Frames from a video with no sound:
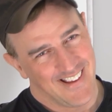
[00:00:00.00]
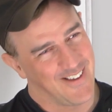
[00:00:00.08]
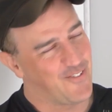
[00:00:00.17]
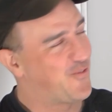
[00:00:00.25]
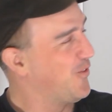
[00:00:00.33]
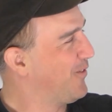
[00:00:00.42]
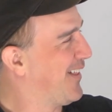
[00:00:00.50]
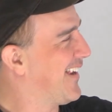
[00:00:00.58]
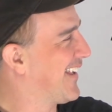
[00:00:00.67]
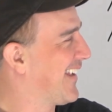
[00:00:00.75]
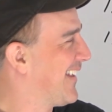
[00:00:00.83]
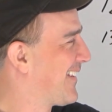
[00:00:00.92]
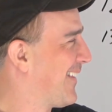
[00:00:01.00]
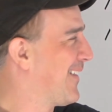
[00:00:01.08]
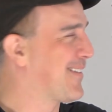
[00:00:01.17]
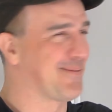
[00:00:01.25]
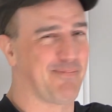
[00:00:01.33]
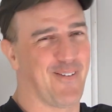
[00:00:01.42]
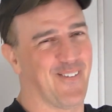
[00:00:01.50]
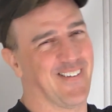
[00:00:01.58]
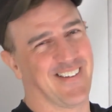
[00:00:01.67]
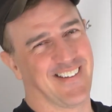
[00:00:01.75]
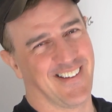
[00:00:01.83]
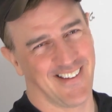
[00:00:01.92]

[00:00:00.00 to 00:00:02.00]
If you let it get to this point,